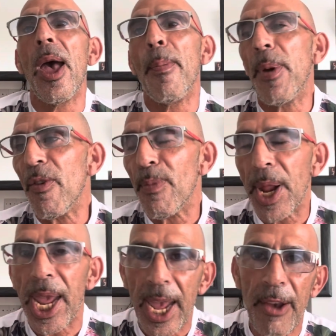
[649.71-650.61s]
a bit of
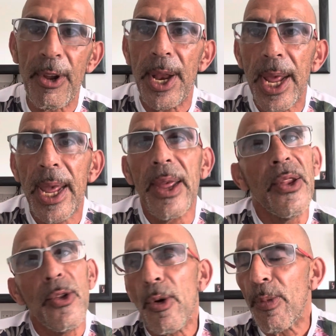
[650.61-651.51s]
money here and there,
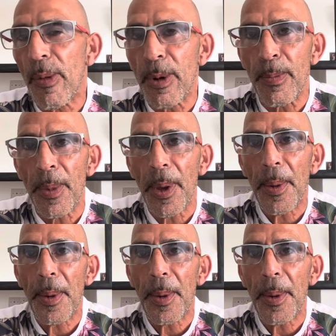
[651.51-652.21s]
not a problem.